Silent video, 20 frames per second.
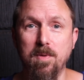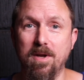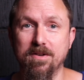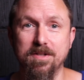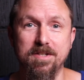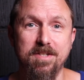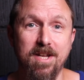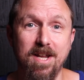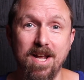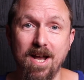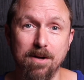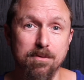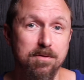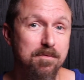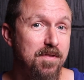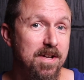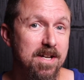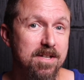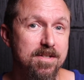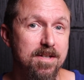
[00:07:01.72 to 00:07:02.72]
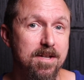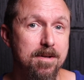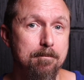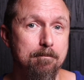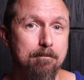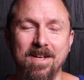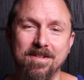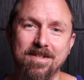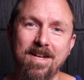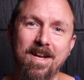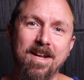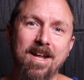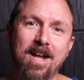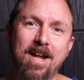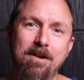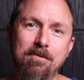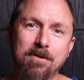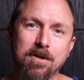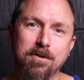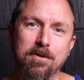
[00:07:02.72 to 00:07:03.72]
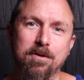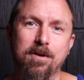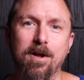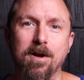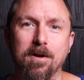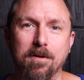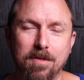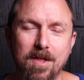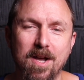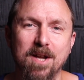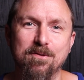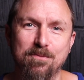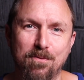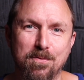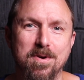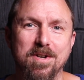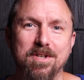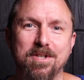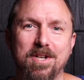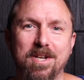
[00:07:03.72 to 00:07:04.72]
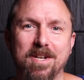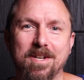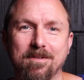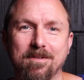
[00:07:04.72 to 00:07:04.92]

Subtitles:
be able to see how to fix it. Take care and good luck. Thanks for watching.